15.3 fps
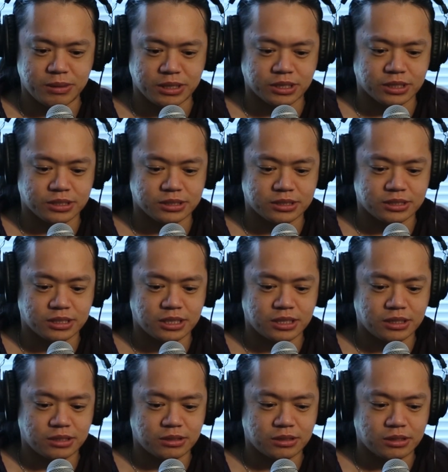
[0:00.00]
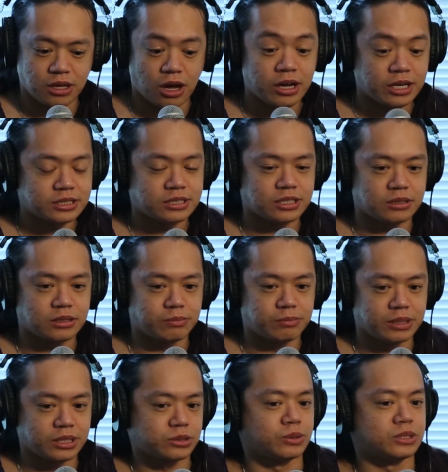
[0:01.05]
Because honestly, the
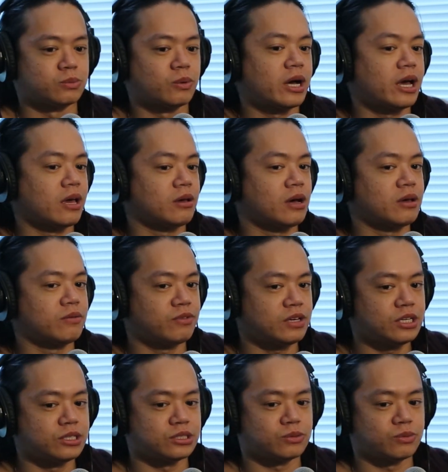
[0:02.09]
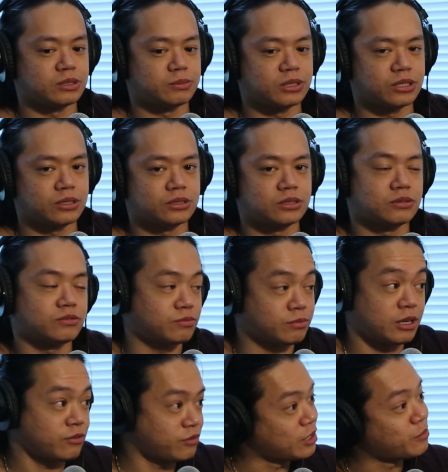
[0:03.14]
biggest reason why I finished was because of
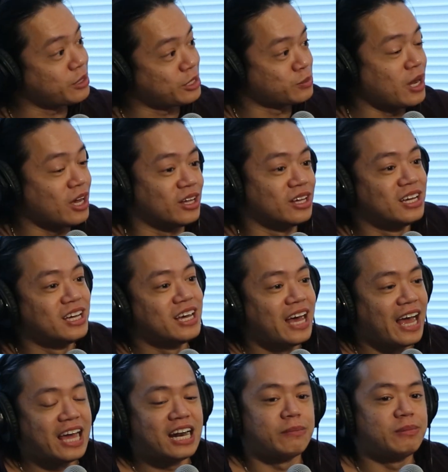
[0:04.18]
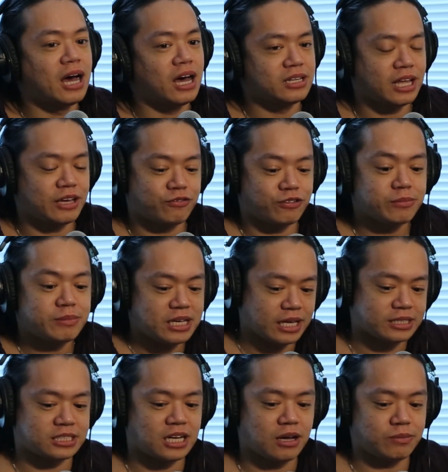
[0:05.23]
my family as well. And I'm not like, for me,
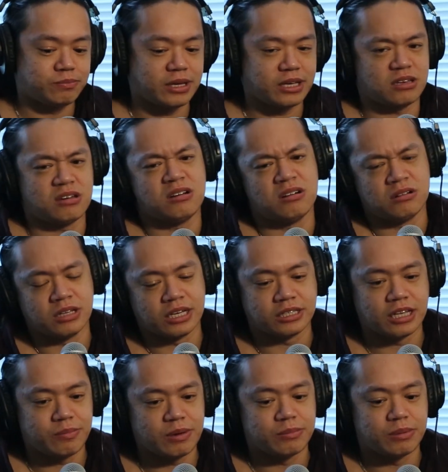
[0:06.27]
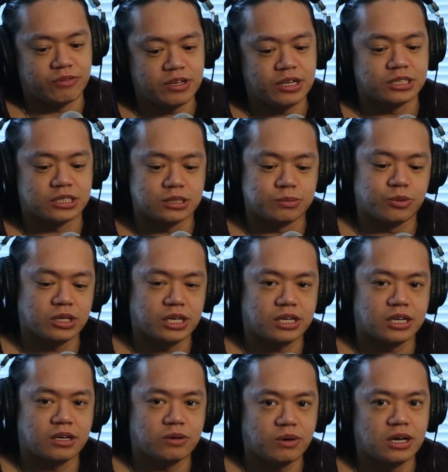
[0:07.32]
it's not like, oh, like they made me finish. It's more like
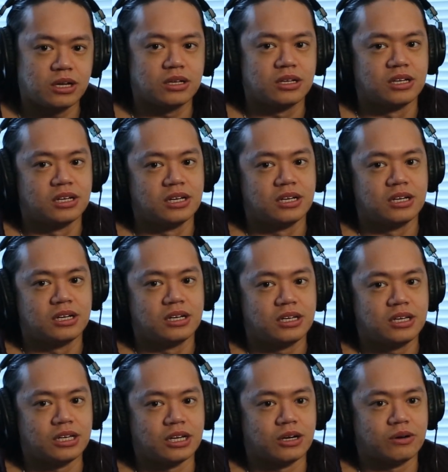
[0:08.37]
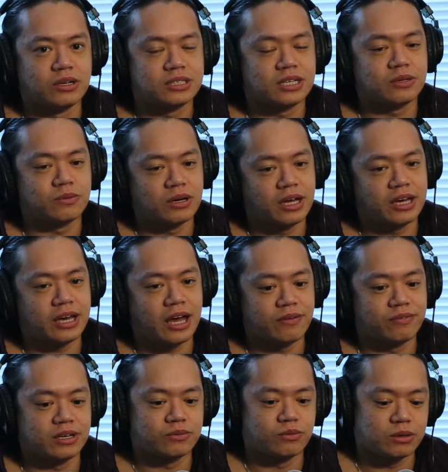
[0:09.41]
you know, it's like, well, I
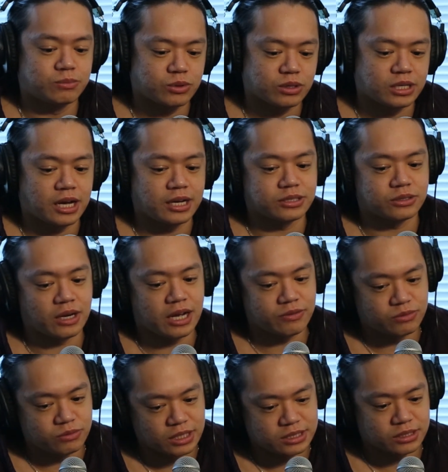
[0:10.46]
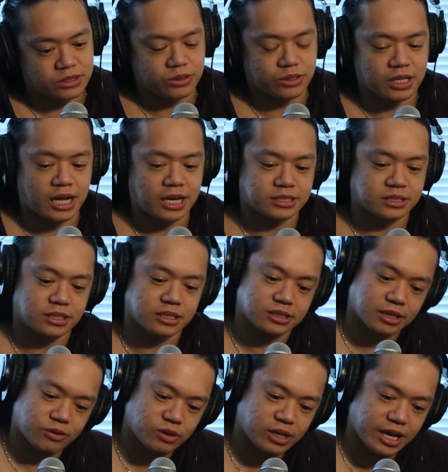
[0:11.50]
have like one more class, or I have this other class, and
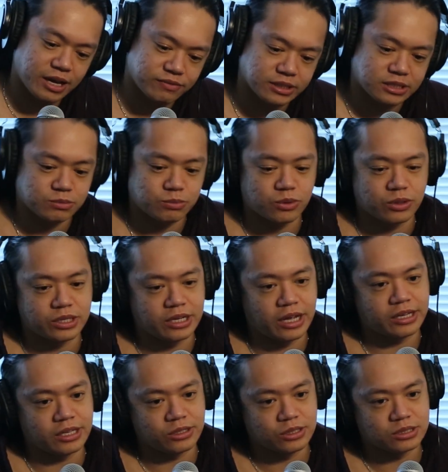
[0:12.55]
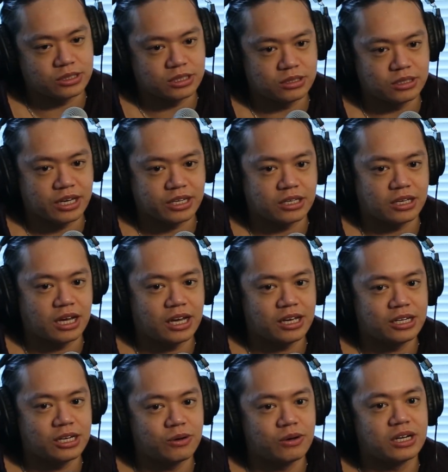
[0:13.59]
like, oh, well, I have this more, and
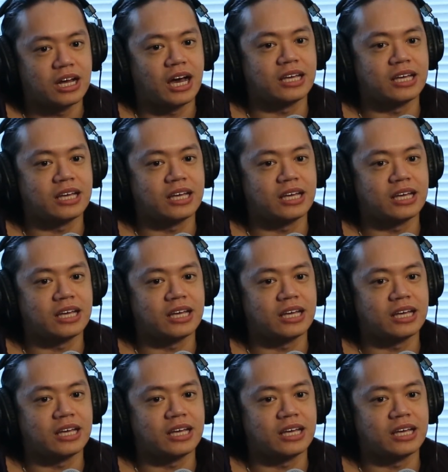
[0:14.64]
you know what?